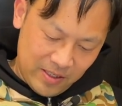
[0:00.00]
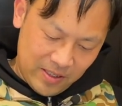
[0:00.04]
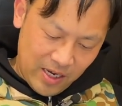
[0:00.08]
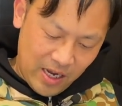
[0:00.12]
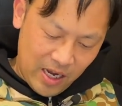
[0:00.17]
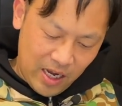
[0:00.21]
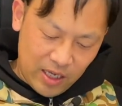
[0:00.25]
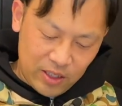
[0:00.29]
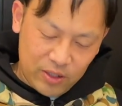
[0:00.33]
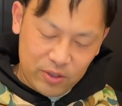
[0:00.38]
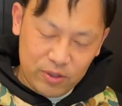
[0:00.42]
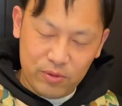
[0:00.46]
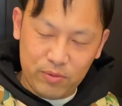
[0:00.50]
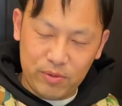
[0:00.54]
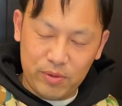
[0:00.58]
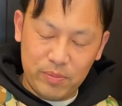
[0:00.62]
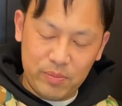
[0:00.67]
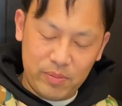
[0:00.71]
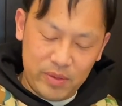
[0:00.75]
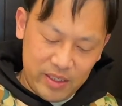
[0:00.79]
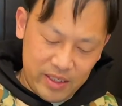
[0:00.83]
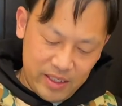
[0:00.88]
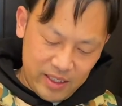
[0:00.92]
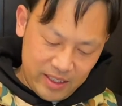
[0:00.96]
hard to
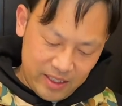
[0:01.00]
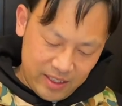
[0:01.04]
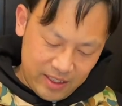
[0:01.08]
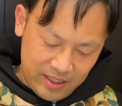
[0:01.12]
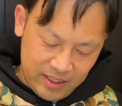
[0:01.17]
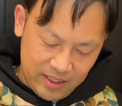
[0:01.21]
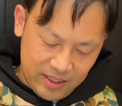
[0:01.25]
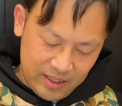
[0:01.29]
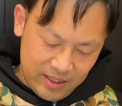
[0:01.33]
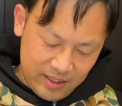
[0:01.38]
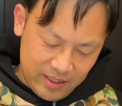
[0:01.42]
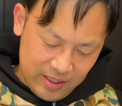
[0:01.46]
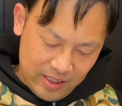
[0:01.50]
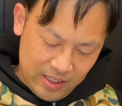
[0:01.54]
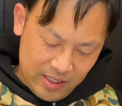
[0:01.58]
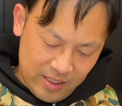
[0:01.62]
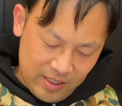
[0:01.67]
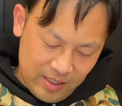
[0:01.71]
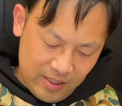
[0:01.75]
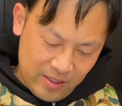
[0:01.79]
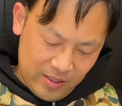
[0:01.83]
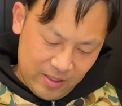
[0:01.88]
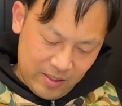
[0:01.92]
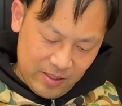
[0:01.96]
replace?
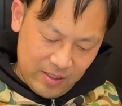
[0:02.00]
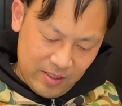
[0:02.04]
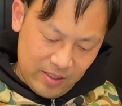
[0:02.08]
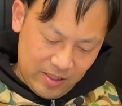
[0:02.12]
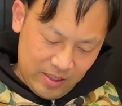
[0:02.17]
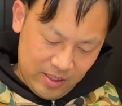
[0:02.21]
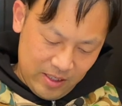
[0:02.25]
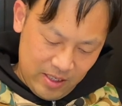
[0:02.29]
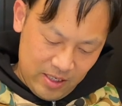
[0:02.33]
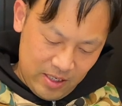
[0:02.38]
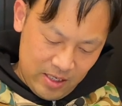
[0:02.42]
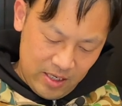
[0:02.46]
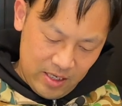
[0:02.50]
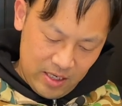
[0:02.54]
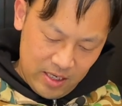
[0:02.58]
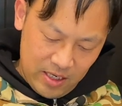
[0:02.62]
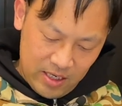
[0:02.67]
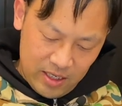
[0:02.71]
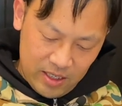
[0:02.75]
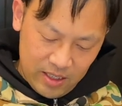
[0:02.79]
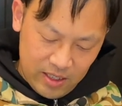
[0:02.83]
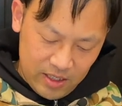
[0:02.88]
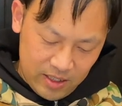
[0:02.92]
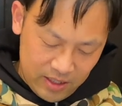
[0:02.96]

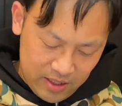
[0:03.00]
Okay.